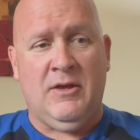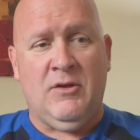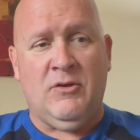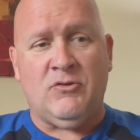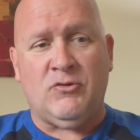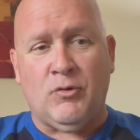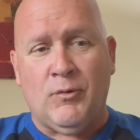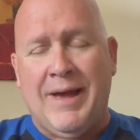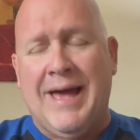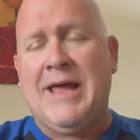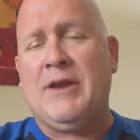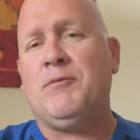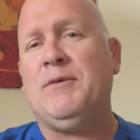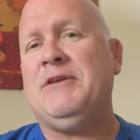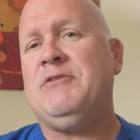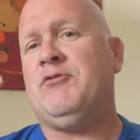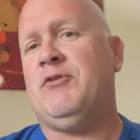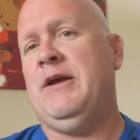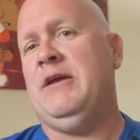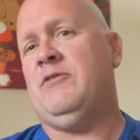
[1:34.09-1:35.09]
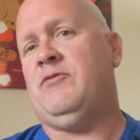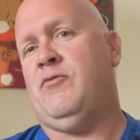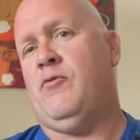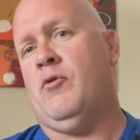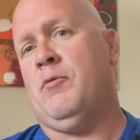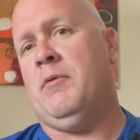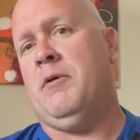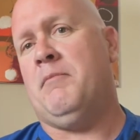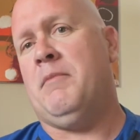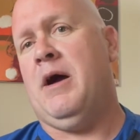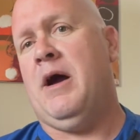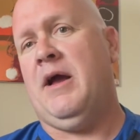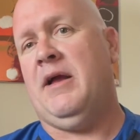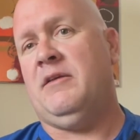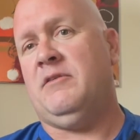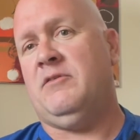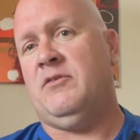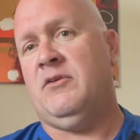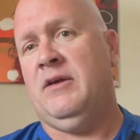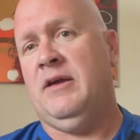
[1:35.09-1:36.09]
So how do we transform our
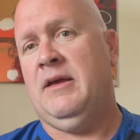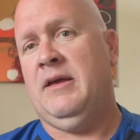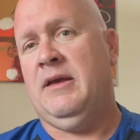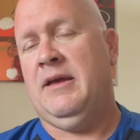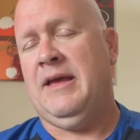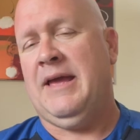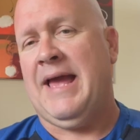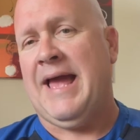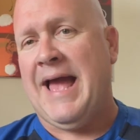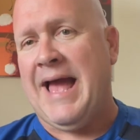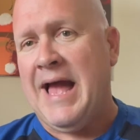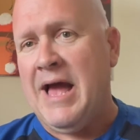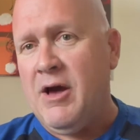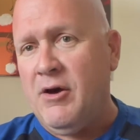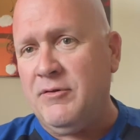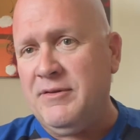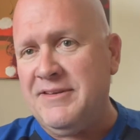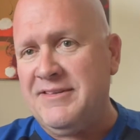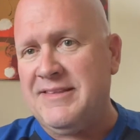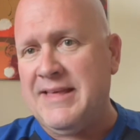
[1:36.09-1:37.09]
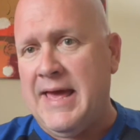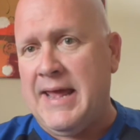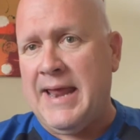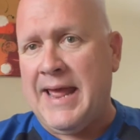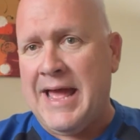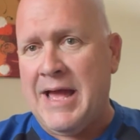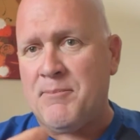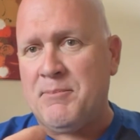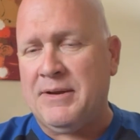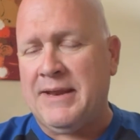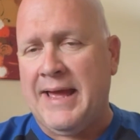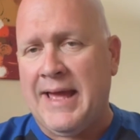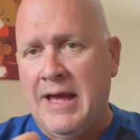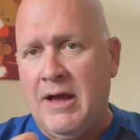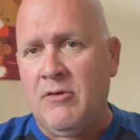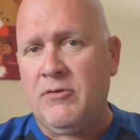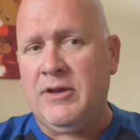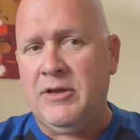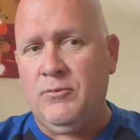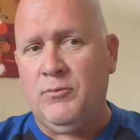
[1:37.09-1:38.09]
minds? How does that happen?
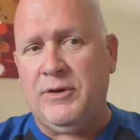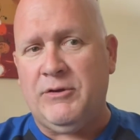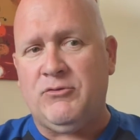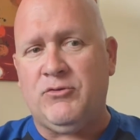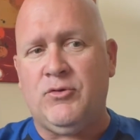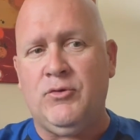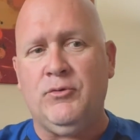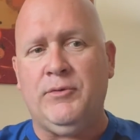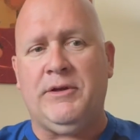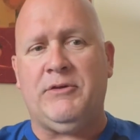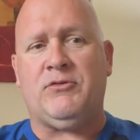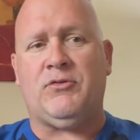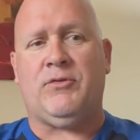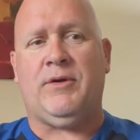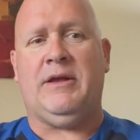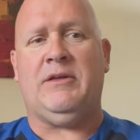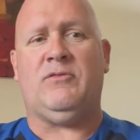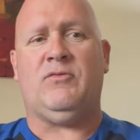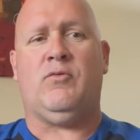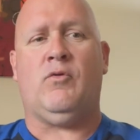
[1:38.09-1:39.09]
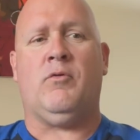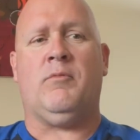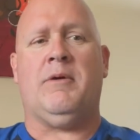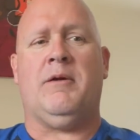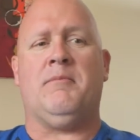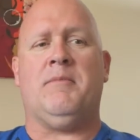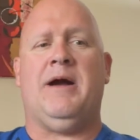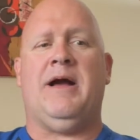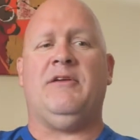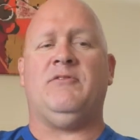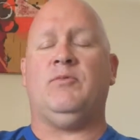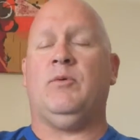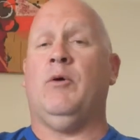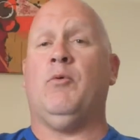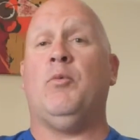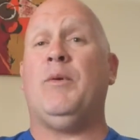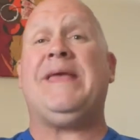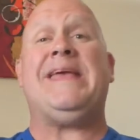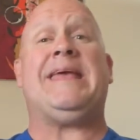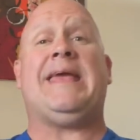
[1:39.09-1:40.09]
How can we truly transform our minds? Well,
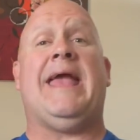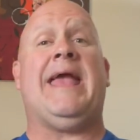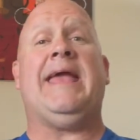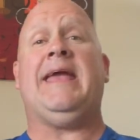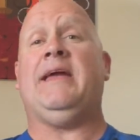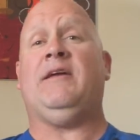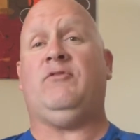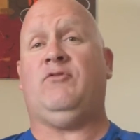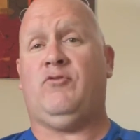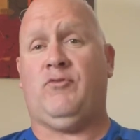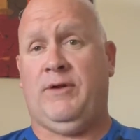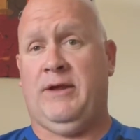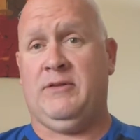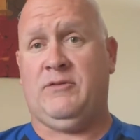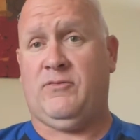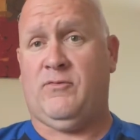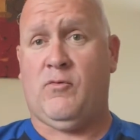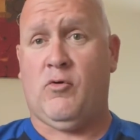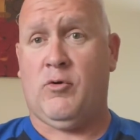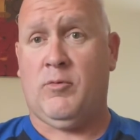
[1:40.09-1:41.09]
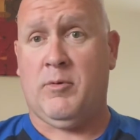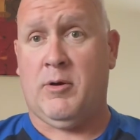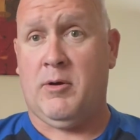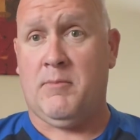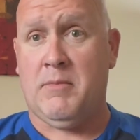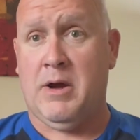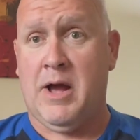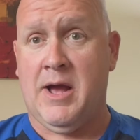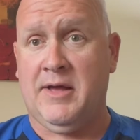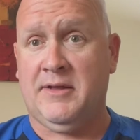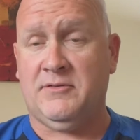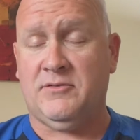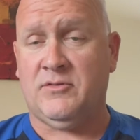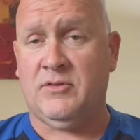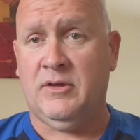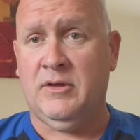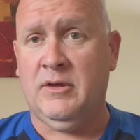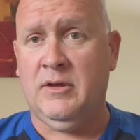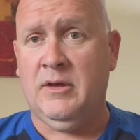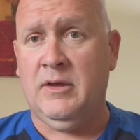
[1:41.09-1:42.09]
we can't transform our minds.
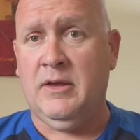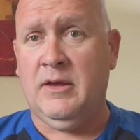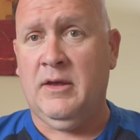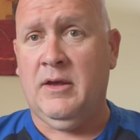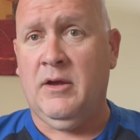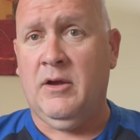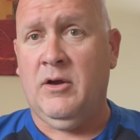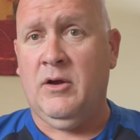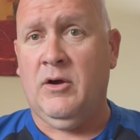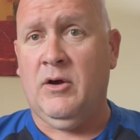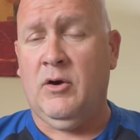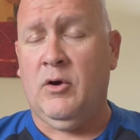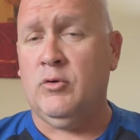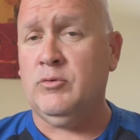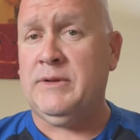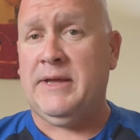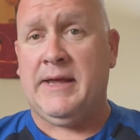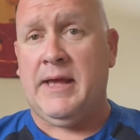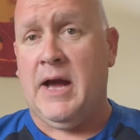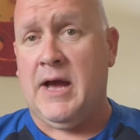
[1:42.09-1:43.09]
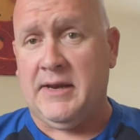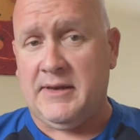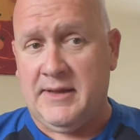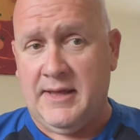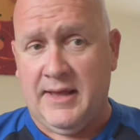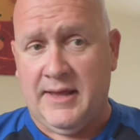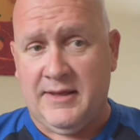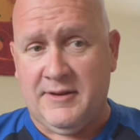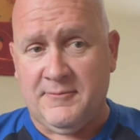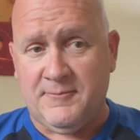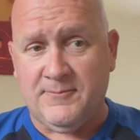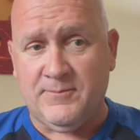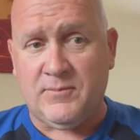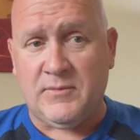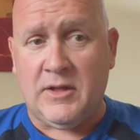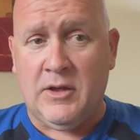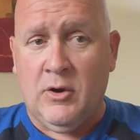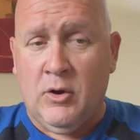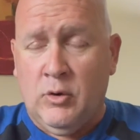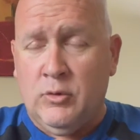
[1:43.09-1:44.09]
Only God can.
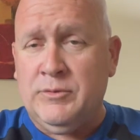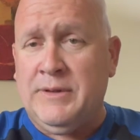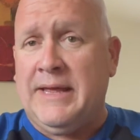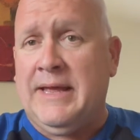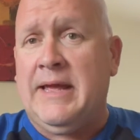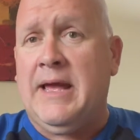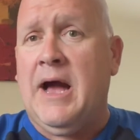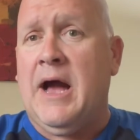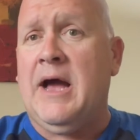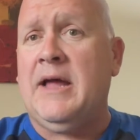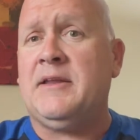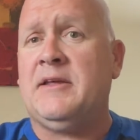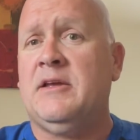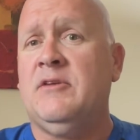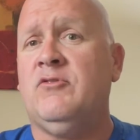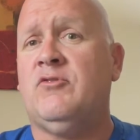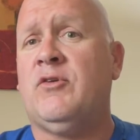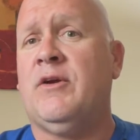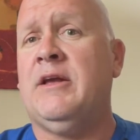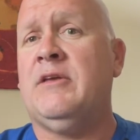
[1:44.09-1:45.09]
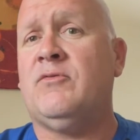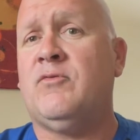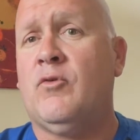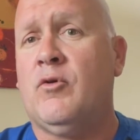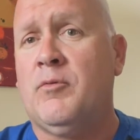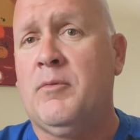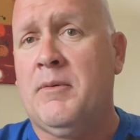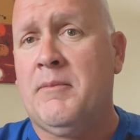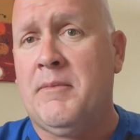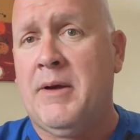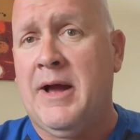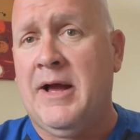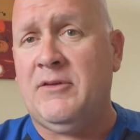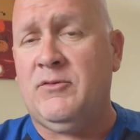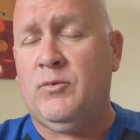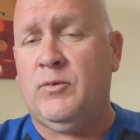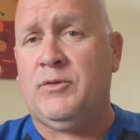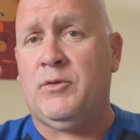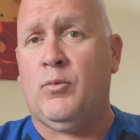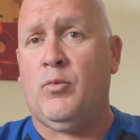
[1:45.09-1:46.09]
Only God can transform our
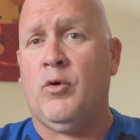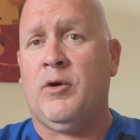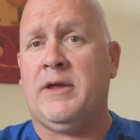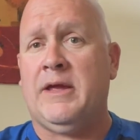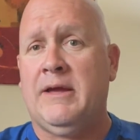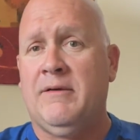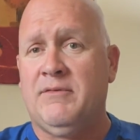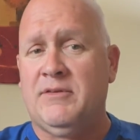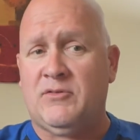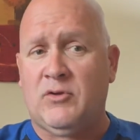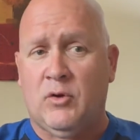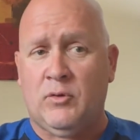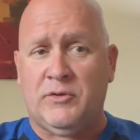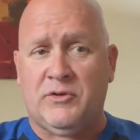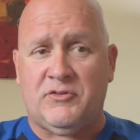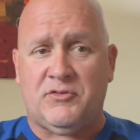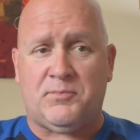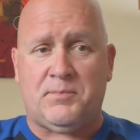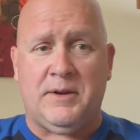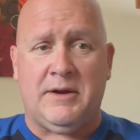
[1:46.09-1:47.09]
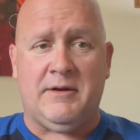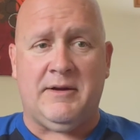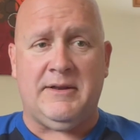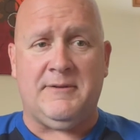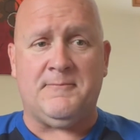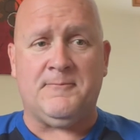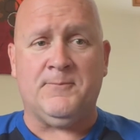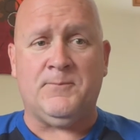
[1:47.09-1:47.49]
minds with the working of His Holy Spirit.